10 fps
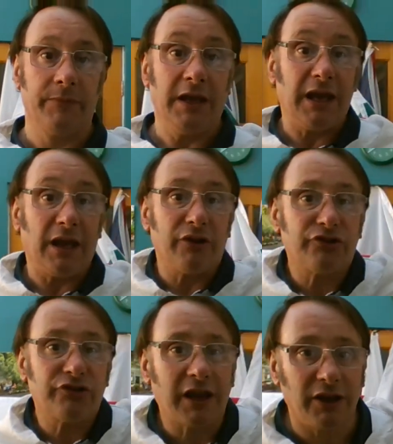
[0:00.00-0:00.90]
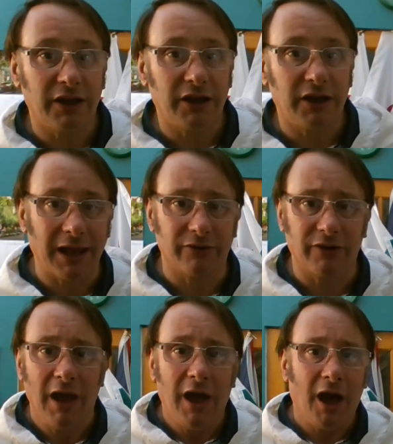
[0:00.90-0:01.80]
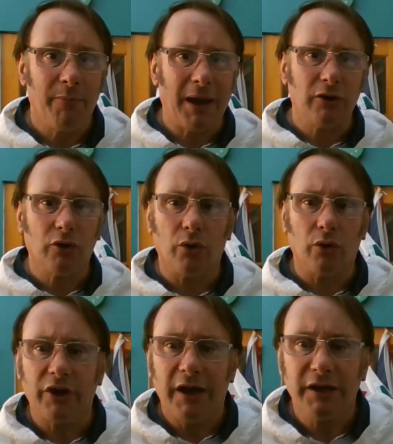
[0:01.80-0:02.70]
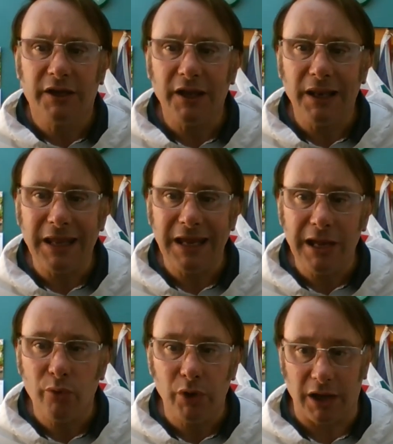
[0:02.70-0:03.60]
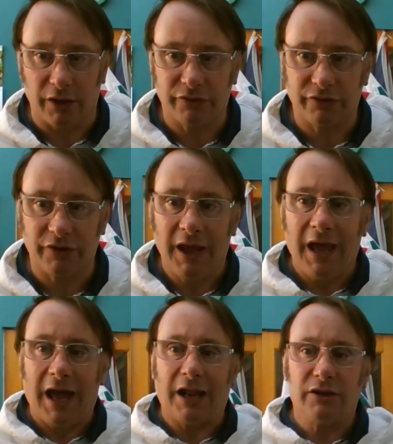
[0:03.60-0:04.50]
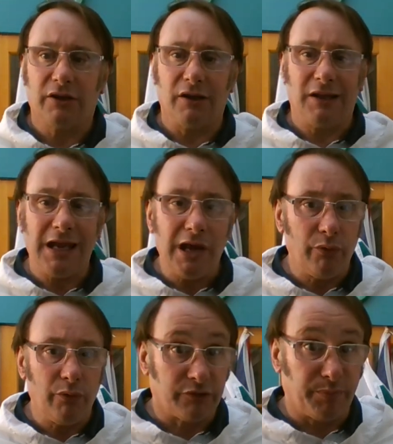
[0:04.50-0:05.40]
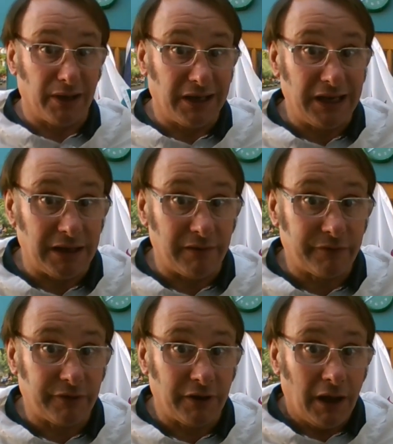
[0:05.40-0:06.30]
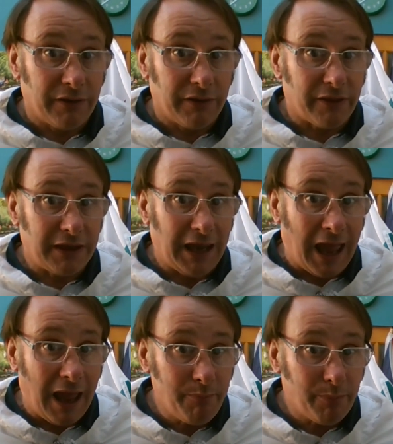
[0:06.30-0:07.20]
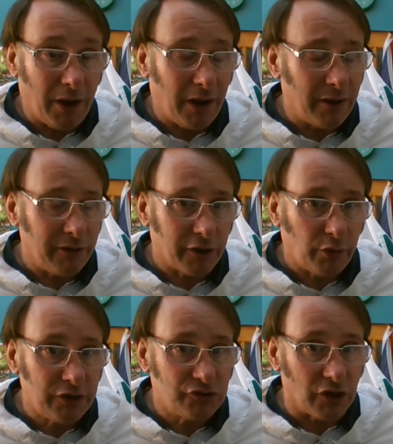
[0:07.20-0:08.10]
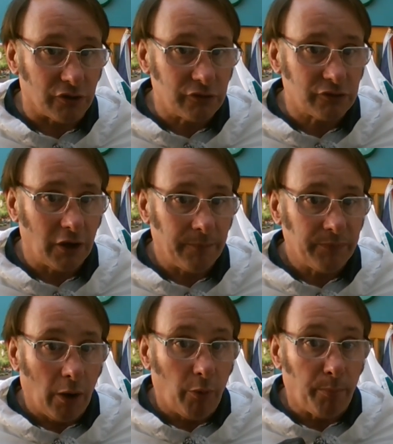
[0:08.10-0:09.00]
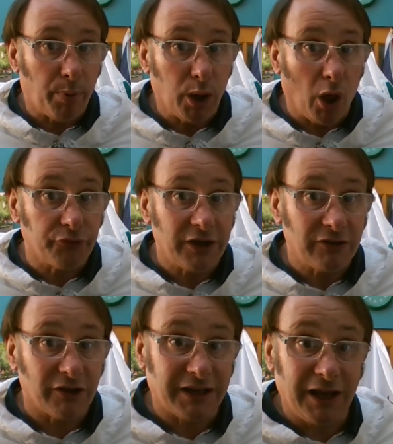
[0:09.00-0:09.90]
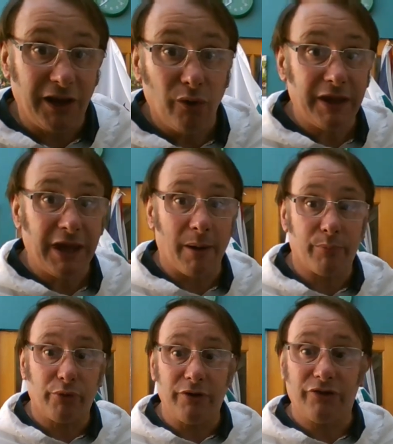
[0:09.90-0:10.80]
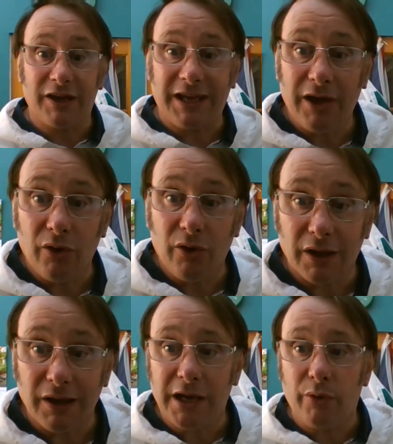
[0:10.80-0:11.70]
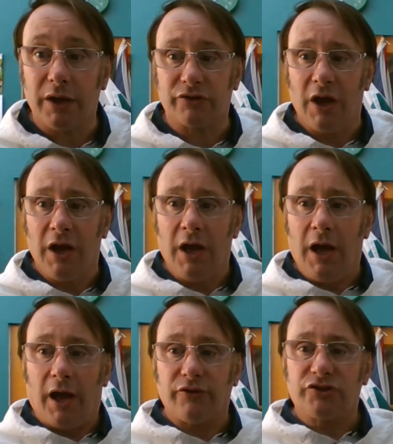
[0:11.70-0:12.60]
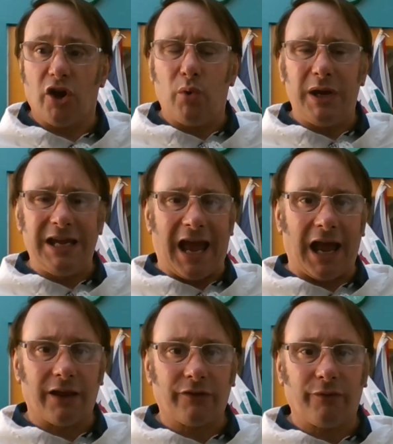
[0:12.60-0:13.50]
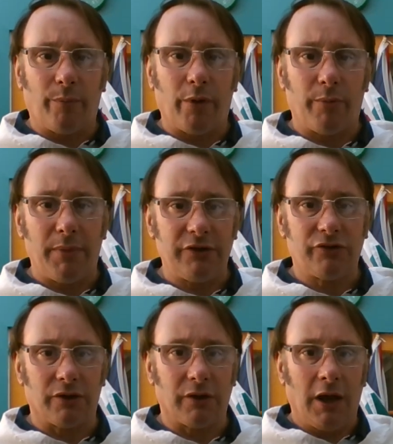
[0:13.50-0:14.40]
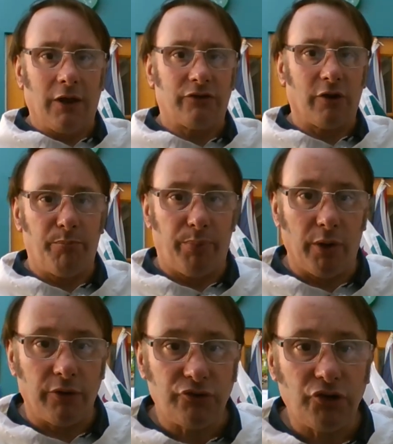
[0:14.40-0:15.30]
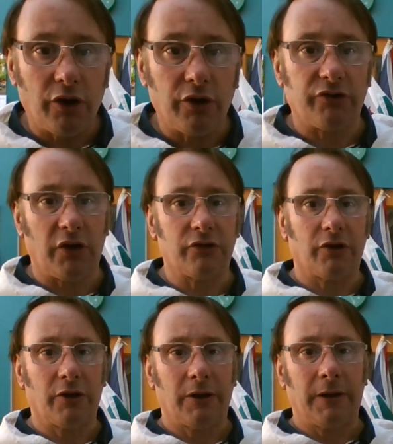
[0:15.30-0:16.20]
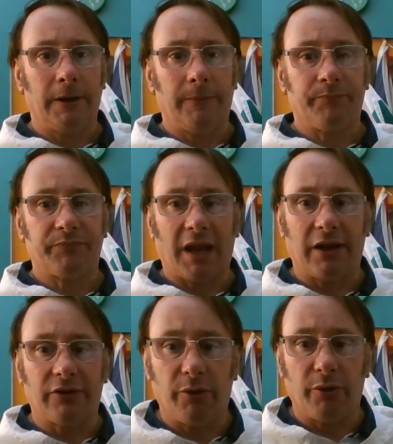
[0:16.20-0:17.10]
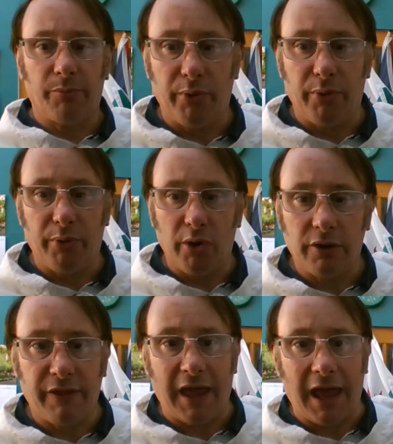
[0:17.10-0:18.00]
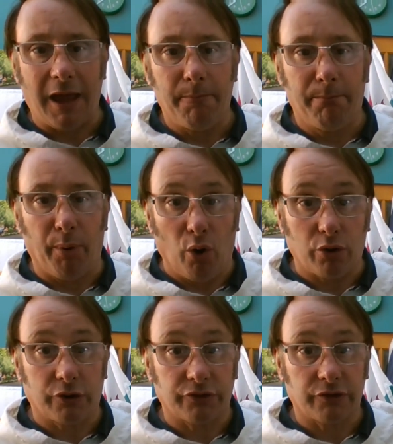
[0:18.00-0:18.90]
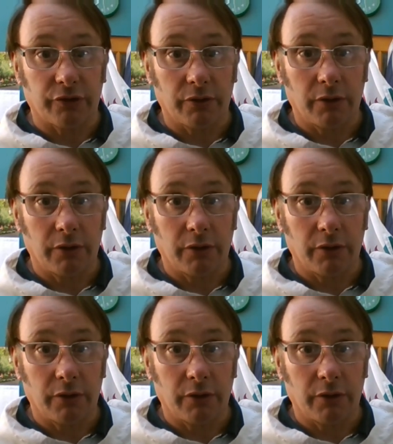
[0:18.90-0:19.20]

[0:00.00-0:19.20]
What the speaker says: He had a second in command, a man called Galerius. And Galerius believed that the Christians were plotting to kill the emperor and to kill Galerius. And so he asked for permission to burn churches and to burn their books.